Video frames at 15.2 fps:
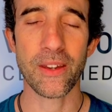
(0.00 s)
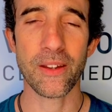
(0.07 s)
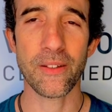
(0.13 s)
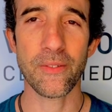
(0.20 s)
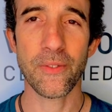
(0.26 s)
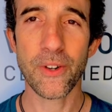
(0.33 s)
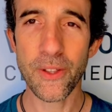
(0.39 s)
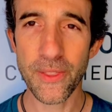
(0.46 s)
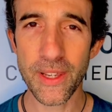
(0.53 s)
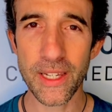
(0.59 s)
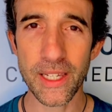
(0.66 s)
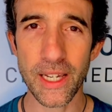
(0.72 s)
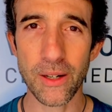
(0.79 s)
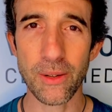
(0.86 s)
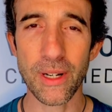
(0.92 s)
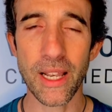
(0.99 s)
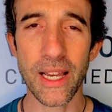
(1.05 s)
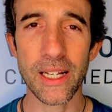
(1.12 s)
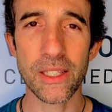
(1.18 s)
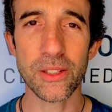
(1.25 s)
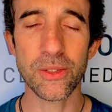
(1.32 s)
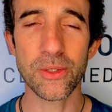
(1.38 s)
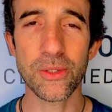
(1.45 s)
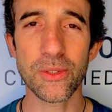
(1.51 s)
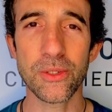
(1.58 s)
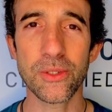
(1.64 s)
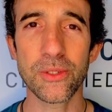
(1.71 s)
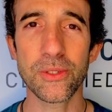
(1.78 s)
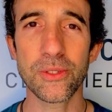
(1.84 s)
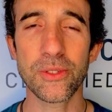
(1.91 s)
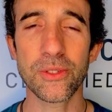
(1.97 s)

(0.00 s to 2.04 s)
First thing I would like to